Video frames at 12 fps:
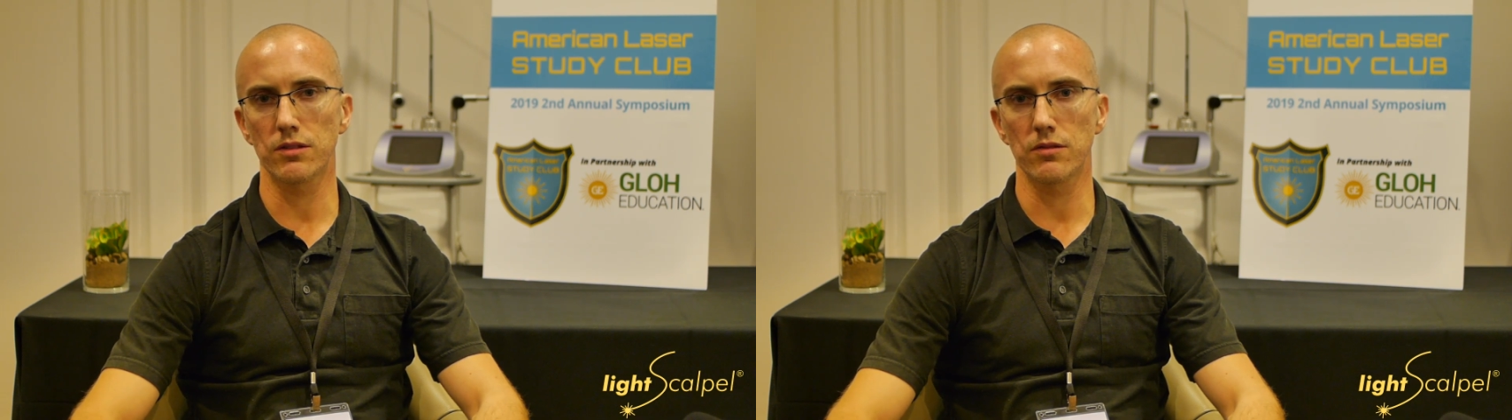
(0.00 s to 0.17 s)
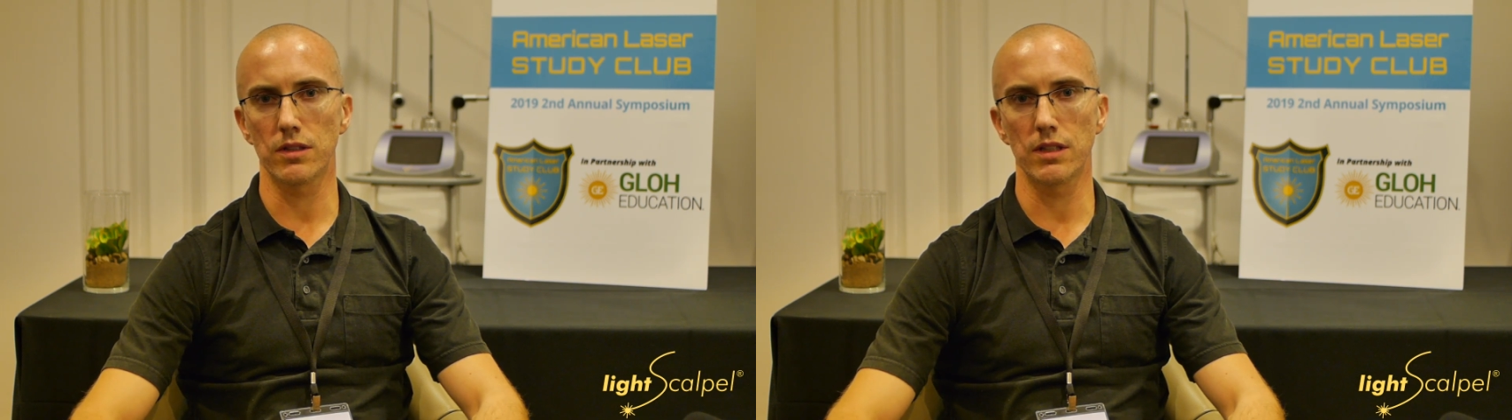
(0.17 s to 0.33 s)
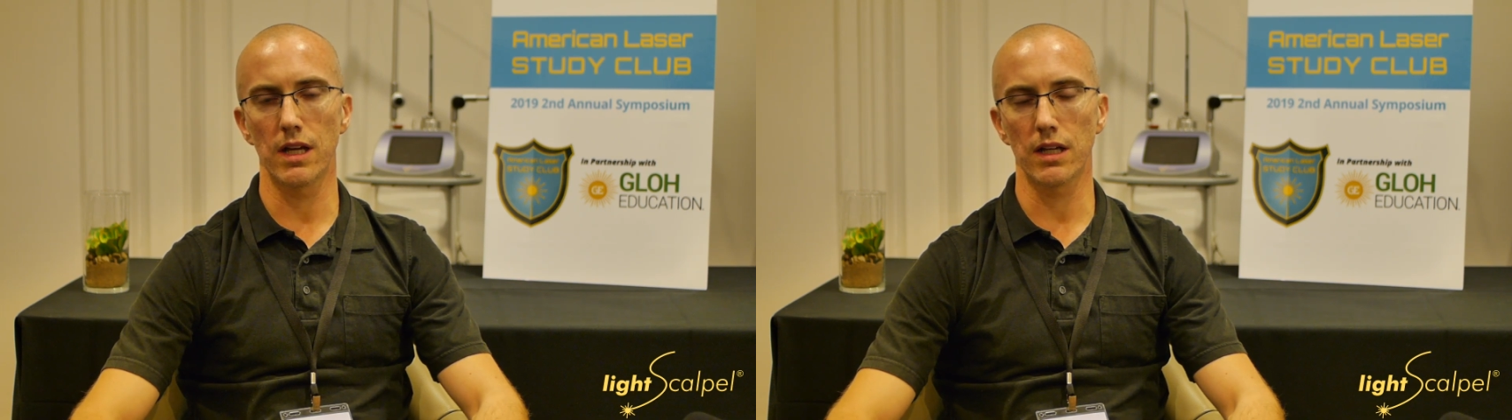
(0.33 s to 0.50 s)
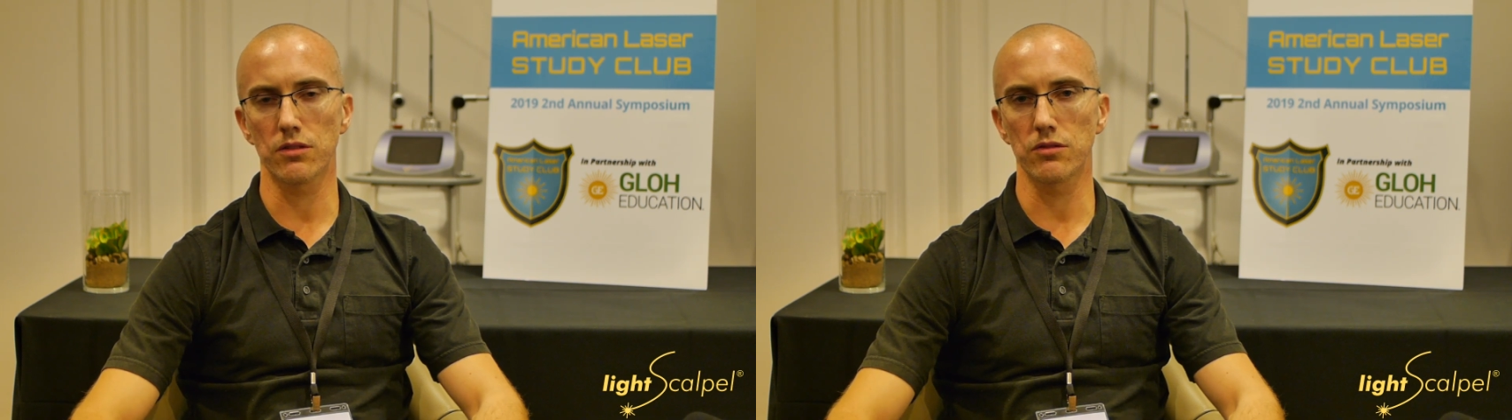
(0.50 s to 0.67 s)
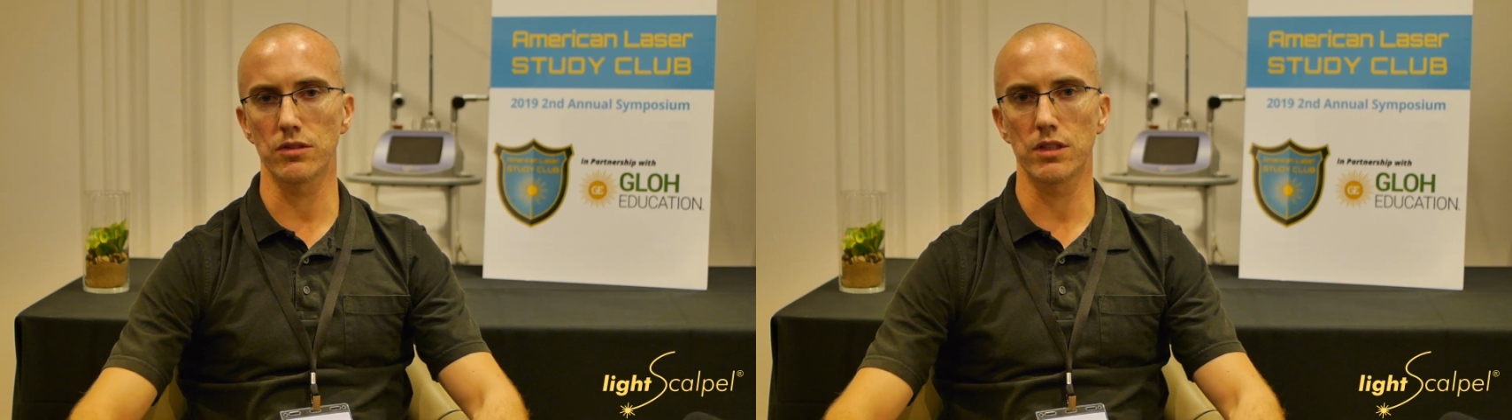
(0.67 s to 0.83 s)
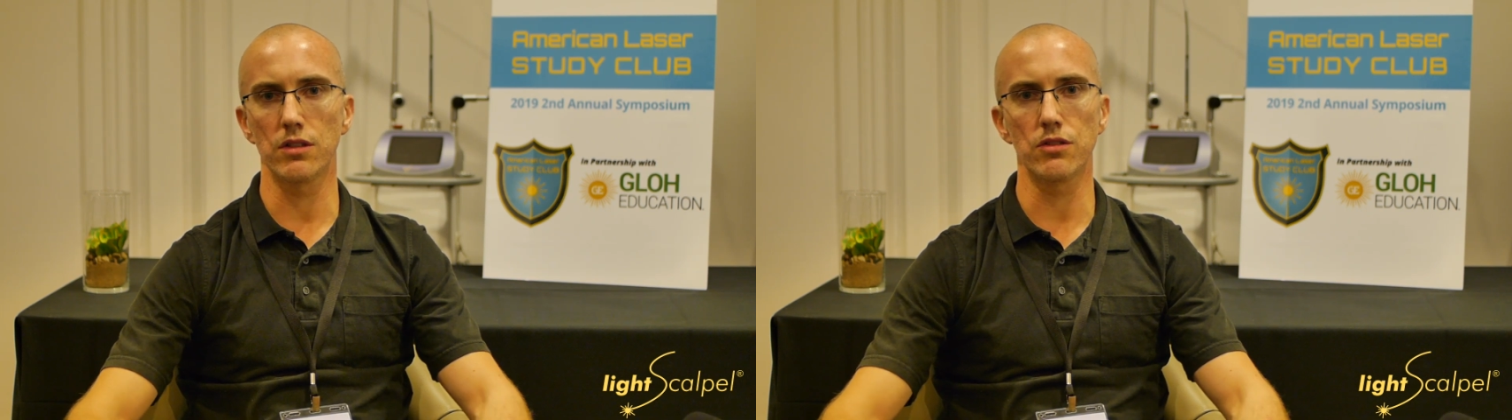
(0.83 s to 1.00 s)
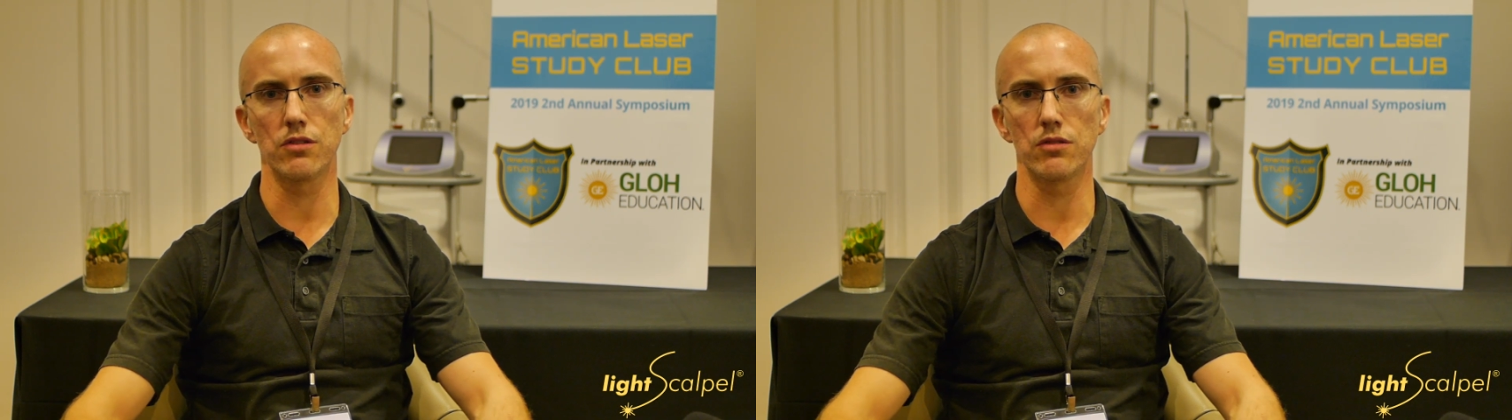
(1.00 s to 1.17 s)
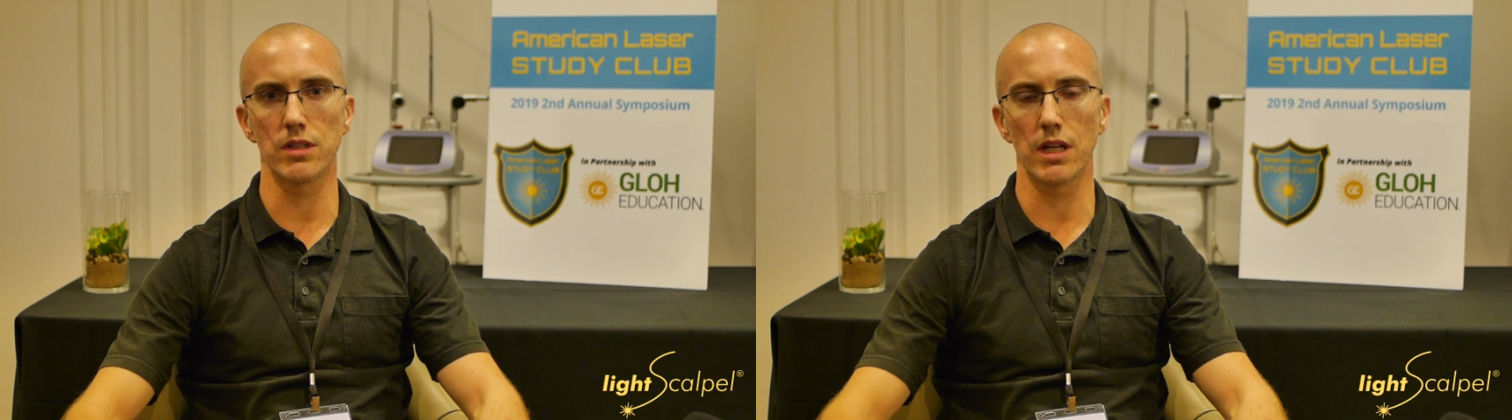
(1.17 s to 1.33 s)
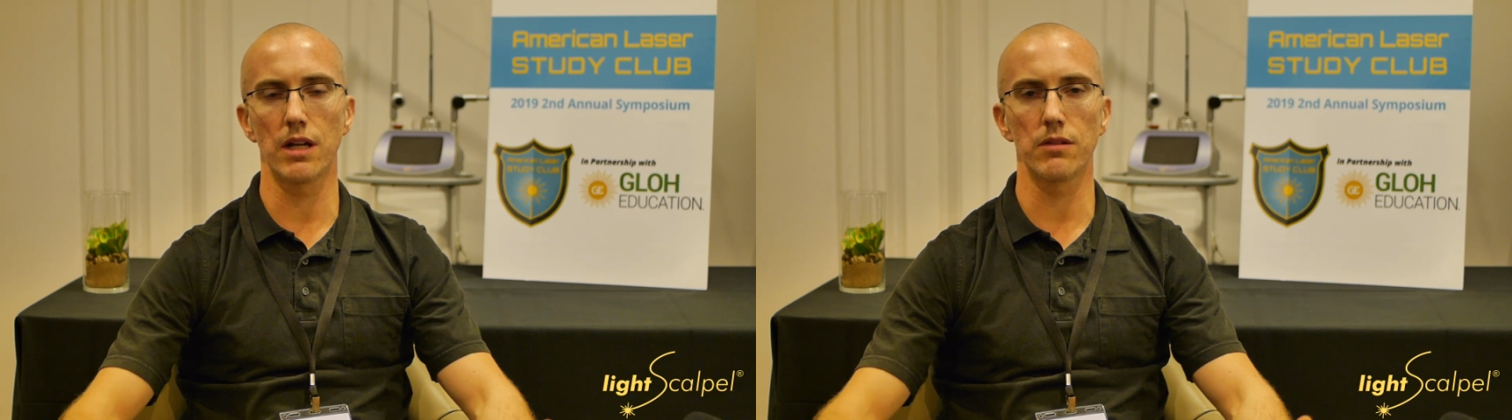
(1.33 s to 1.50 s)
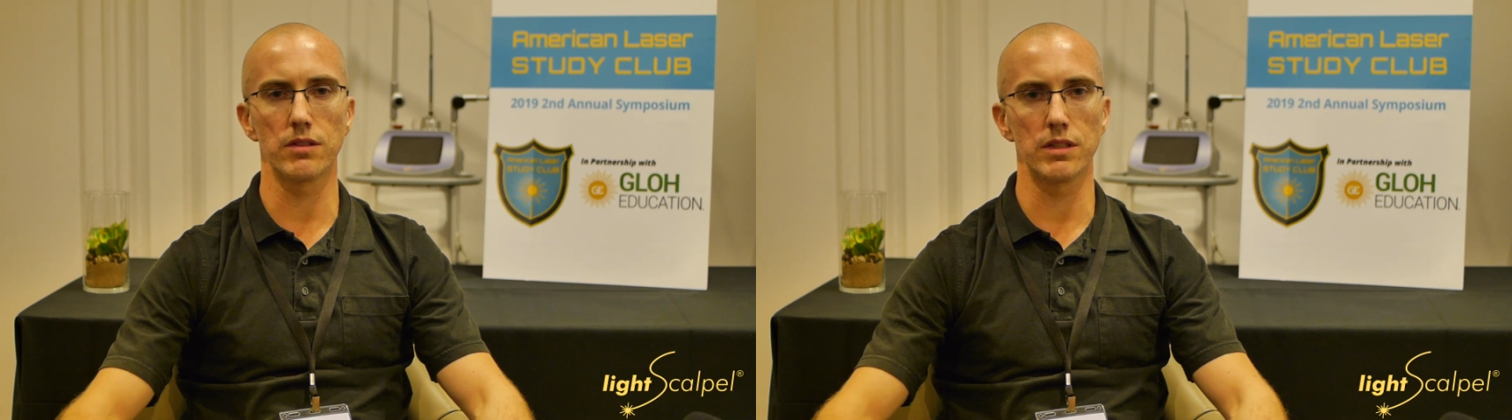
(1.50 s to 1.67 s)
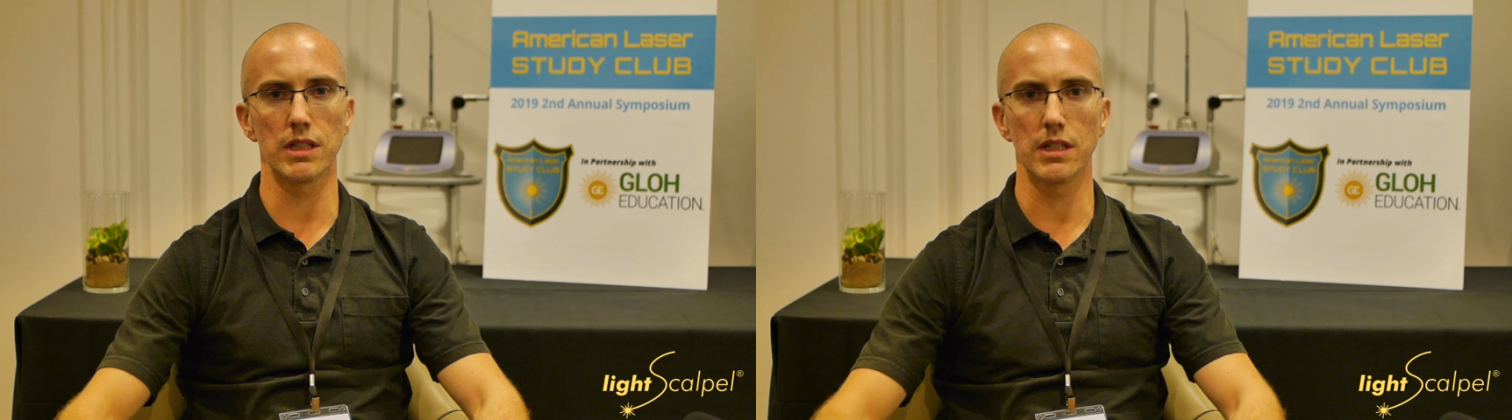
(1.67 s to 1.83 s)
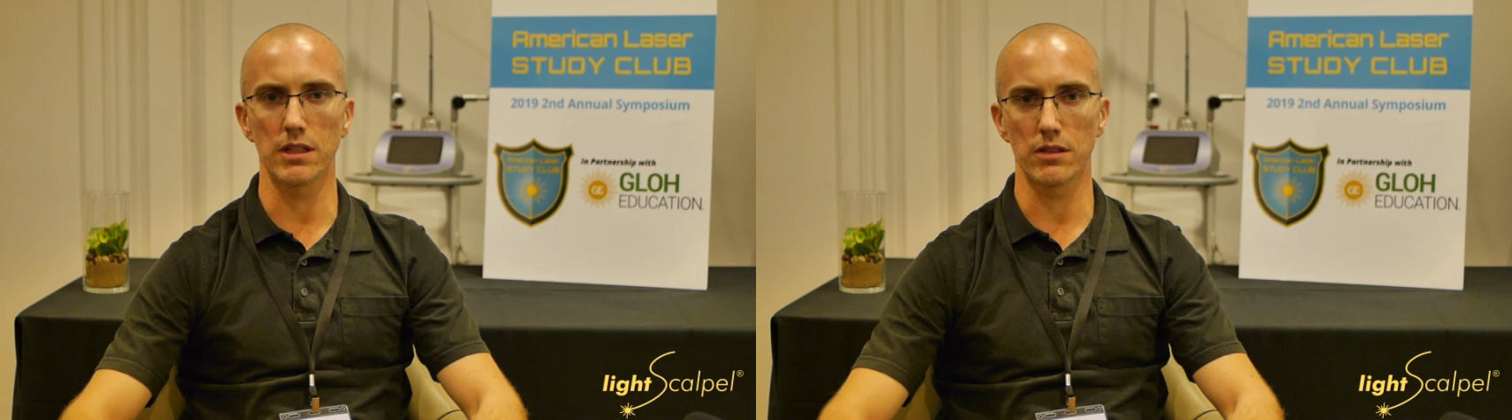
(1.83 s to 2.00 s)
with the actual tissues that I was
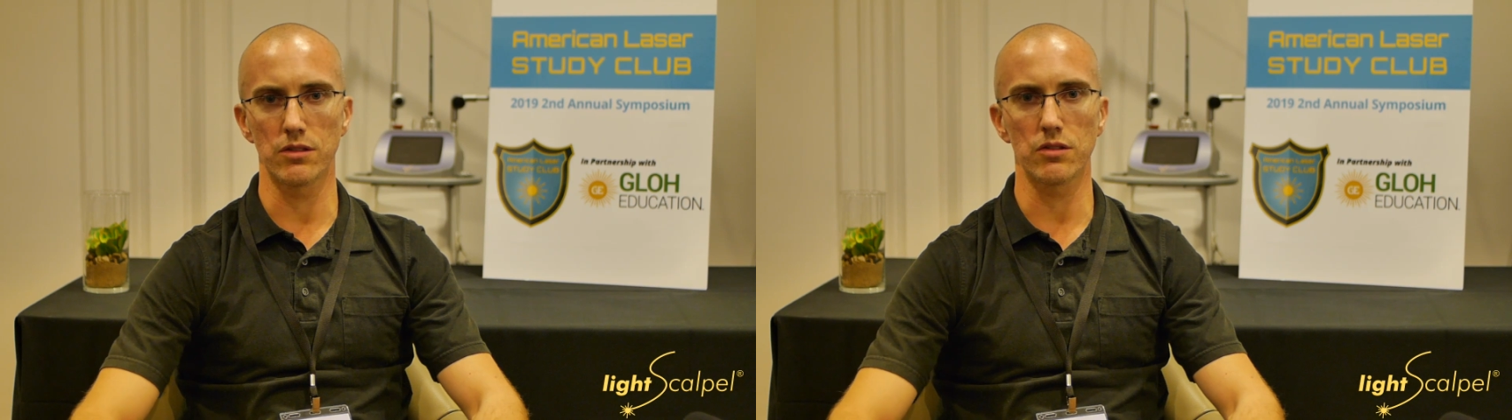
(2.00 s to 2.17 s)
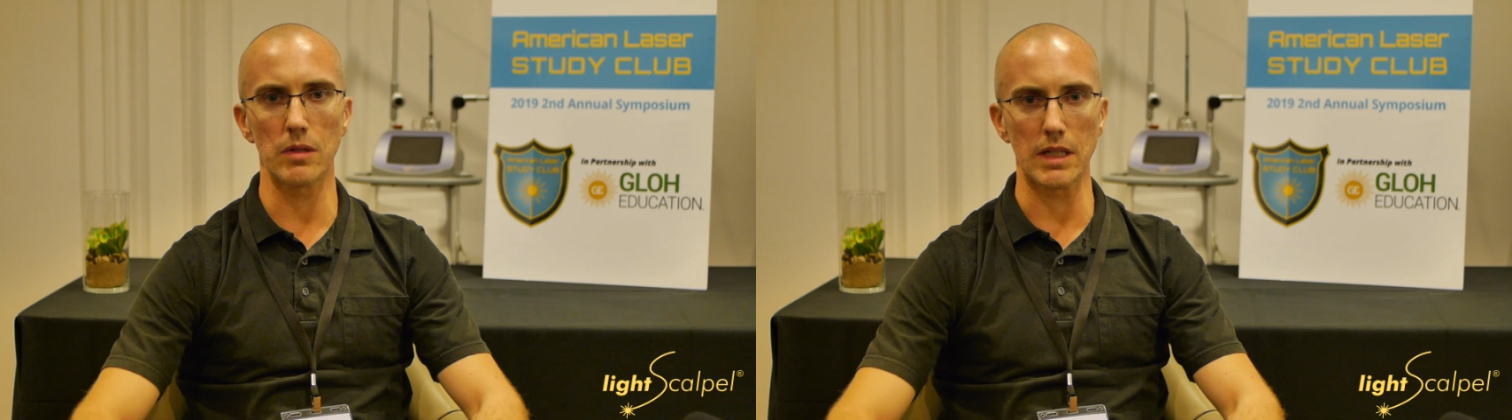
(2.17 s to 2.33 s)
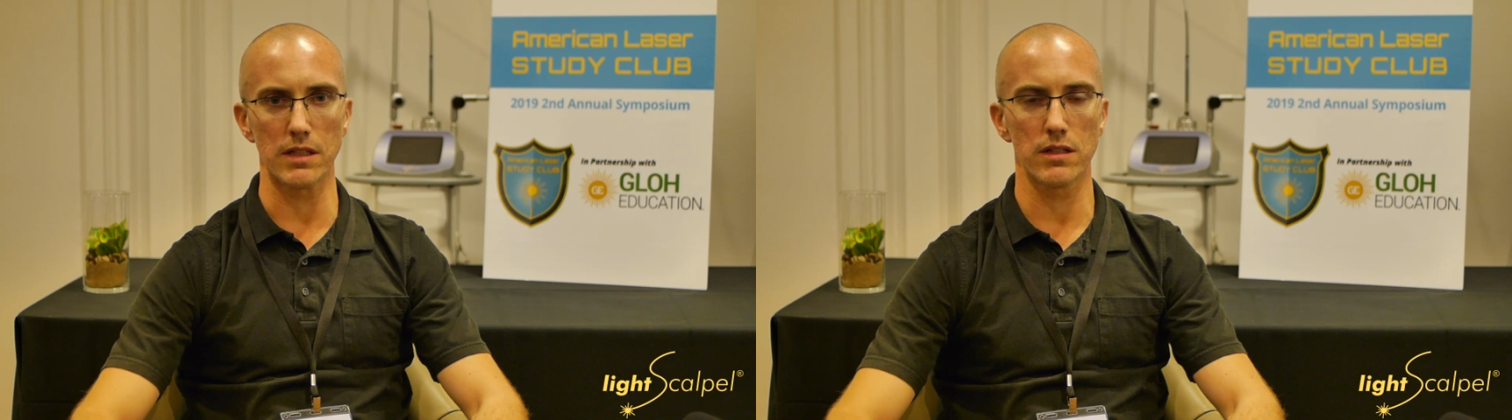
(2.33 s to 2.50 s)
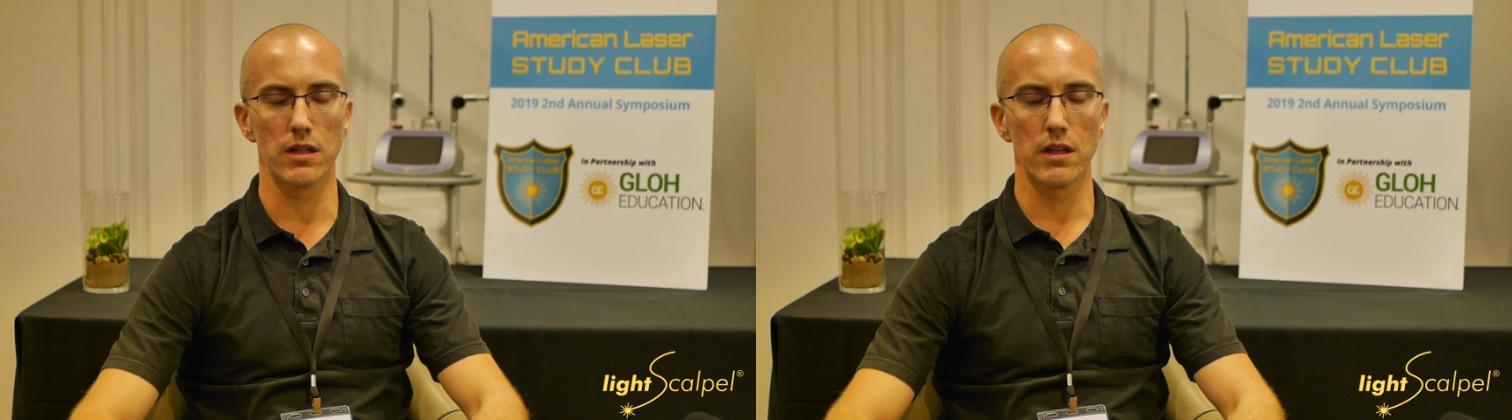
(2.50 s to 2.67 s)
needing to treat.